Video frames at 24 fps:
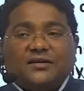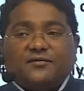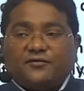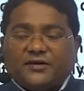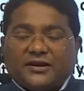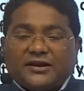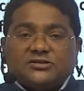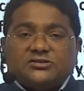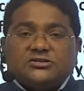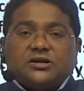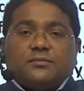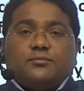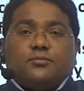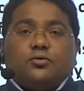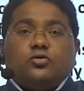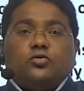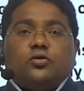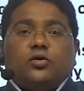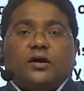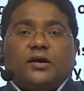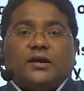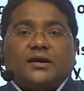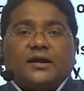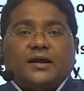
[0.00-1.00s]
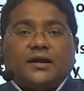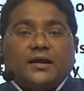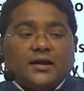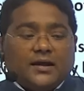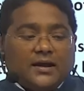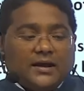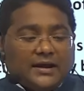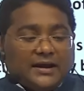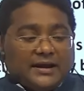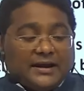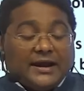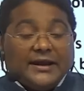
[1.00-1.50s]
For example, you are
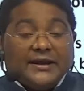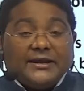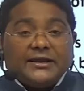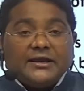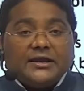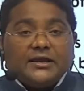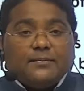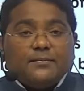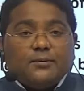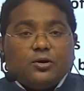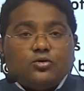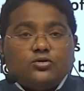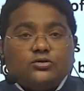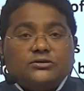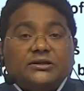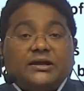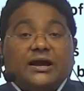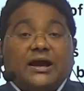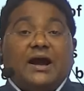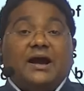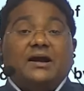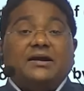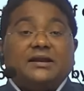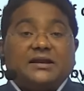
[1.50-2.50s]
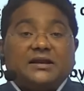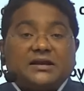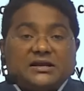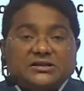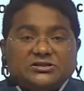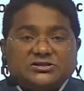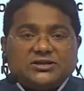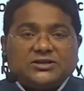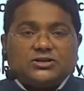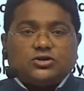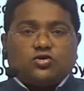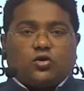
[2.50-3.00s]
writing about the
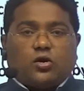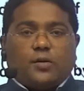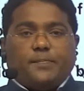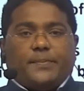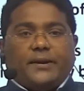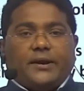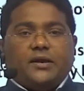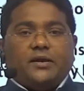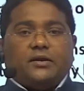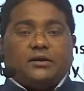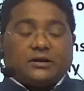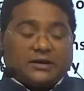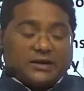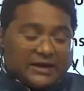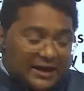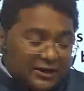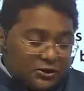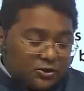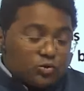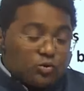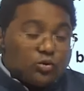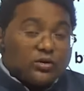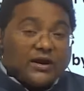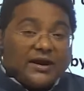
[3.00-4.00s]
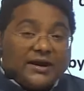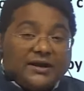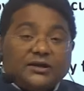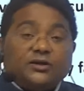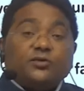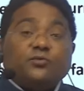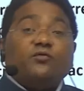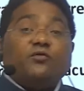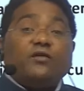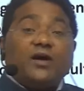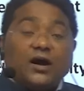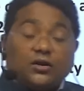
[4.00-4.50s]
agriculture topic, try to write
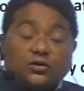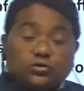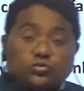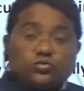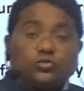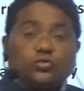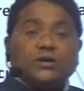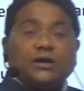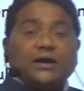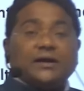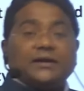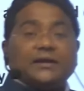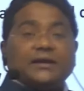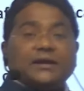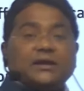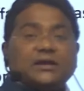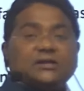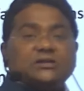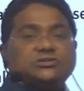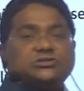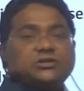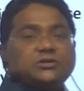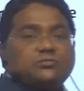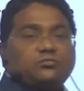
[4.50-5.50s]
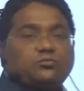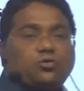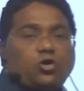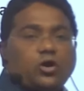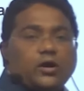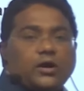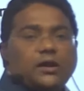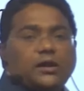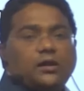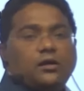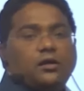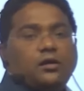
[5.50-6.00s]
Wanthun agriculture
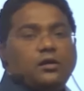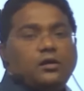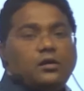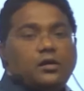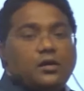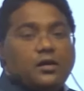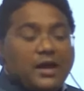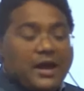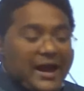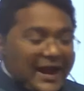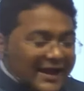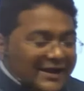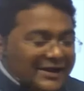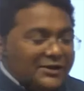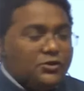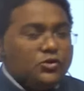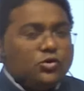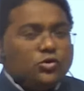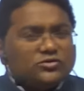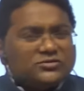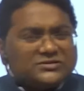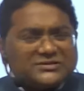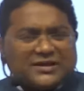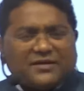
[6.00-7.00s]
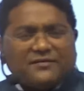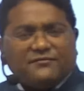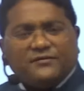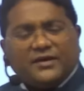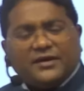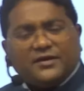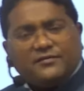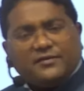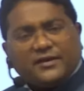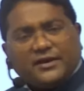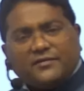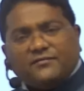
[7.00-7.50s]
model and use somewhere
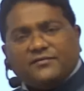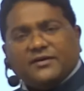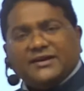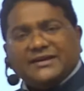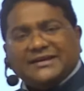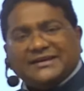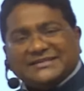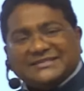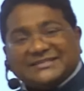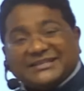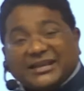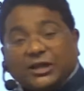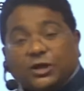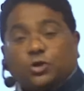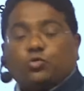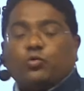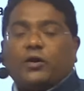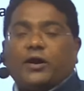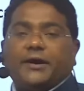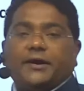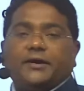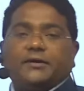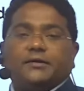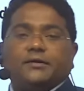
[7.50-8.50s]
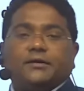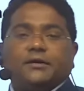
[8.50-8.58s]
wherever it is required.